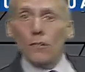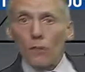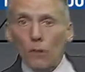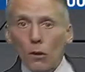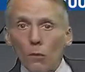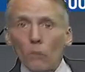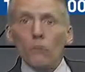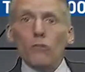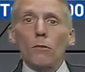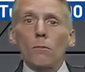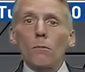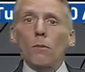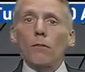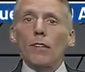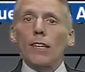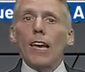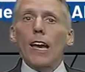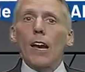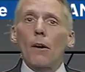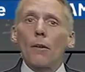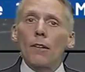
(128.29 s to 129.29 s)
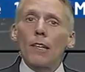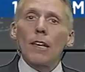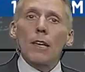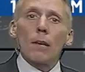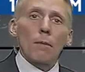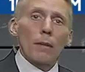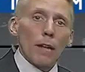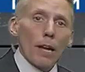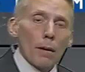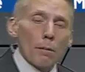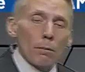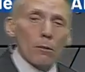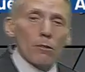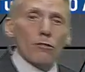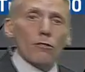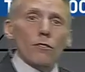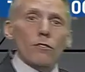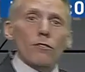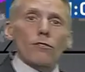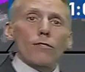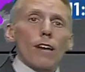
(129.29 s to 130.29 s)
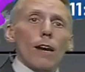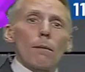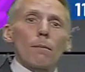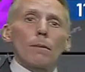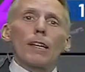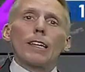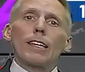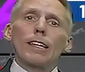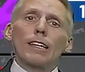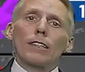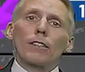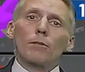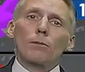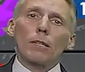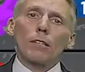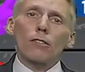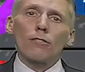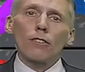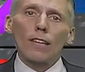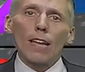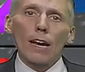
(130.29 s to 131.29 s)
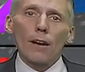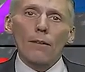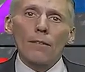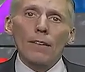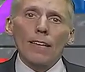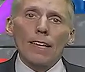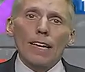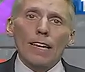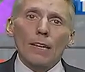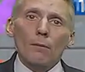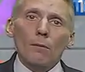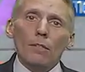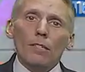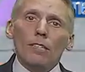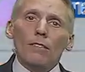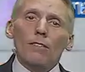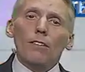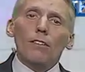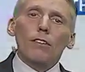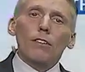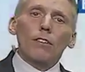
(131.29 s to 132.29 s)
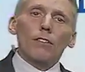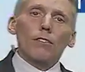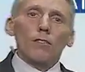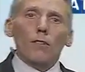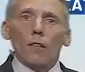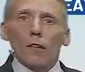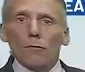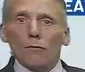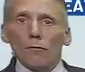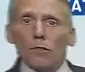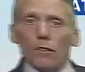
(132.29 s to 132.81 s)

Those are moving out, but high pressure is dominating the region now and will continue to do that for